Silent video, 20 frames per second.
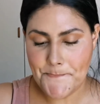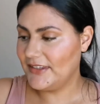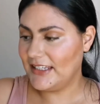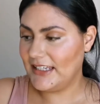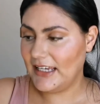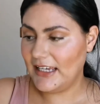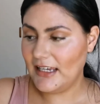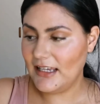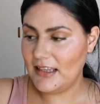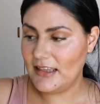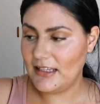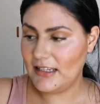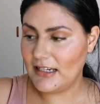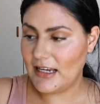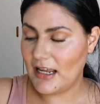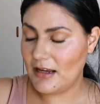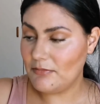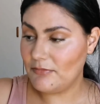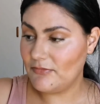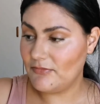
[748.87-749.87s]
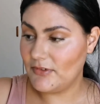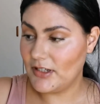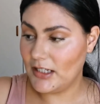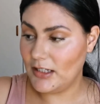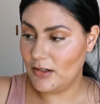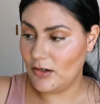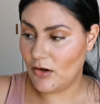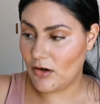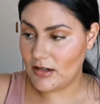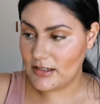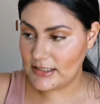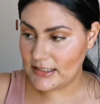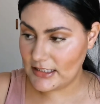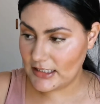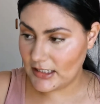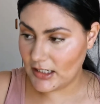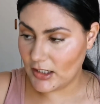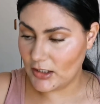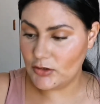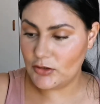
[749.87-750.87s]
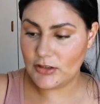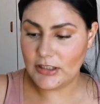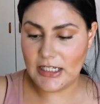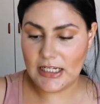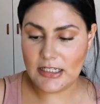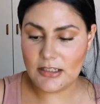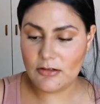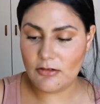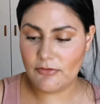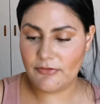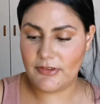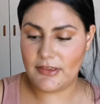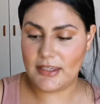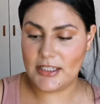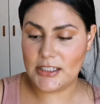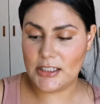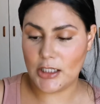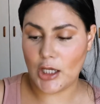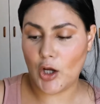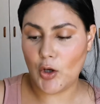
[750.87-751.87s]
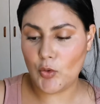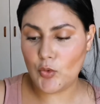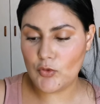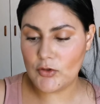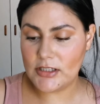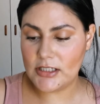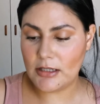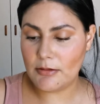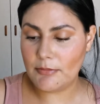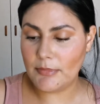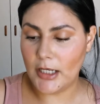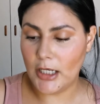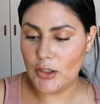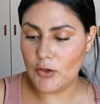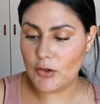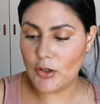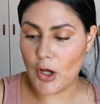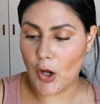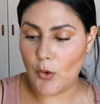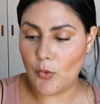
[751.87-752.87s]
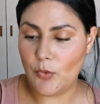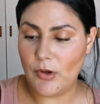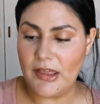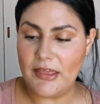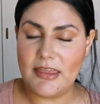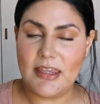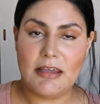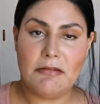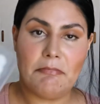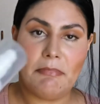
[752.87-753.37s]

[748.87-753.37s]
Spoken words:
Okay, then I'm lastly going to end off this awesome look with the